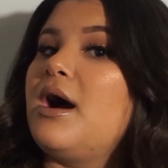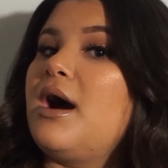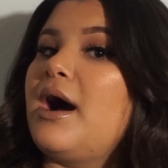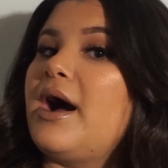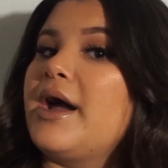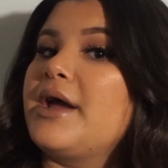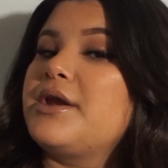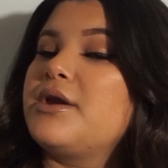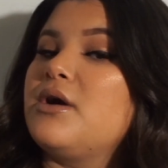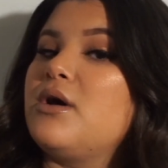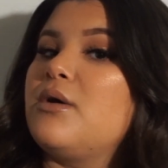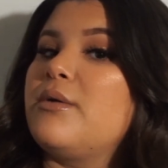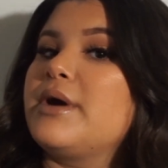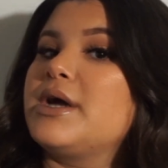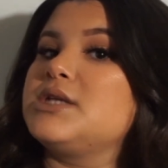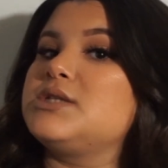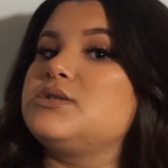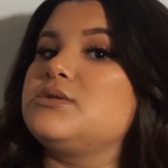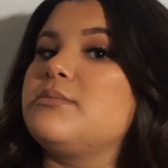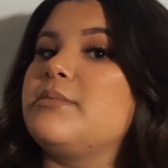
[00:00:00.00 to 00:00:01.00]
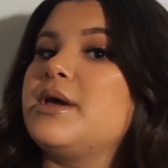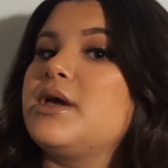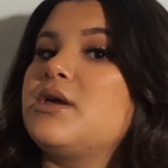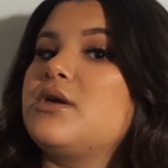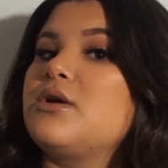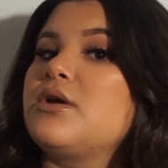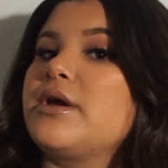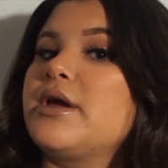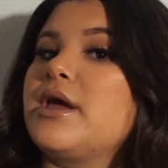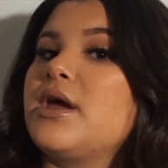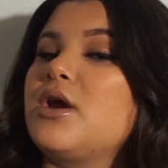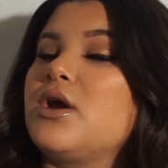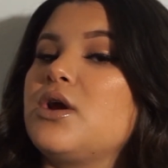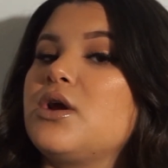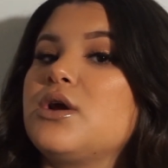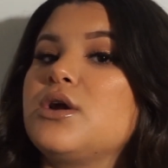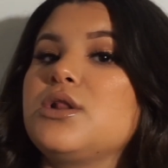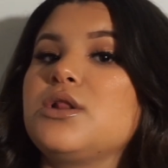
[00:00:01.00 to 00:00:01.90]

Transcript: I know a way to make your hair